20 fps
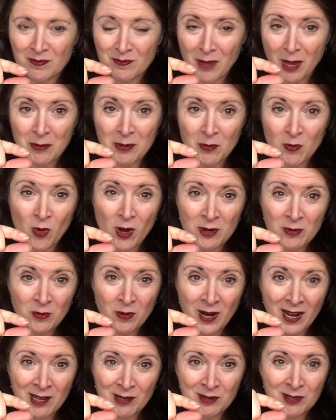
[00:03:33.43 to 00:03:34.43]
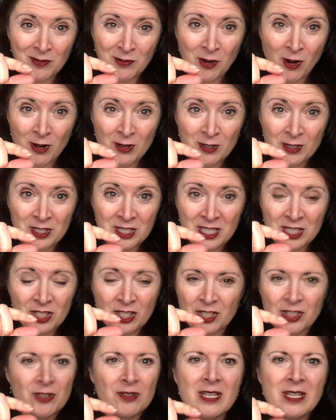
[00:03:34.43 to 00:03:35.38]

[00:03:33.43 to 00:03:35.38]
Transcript: maybe one round of garter stitch because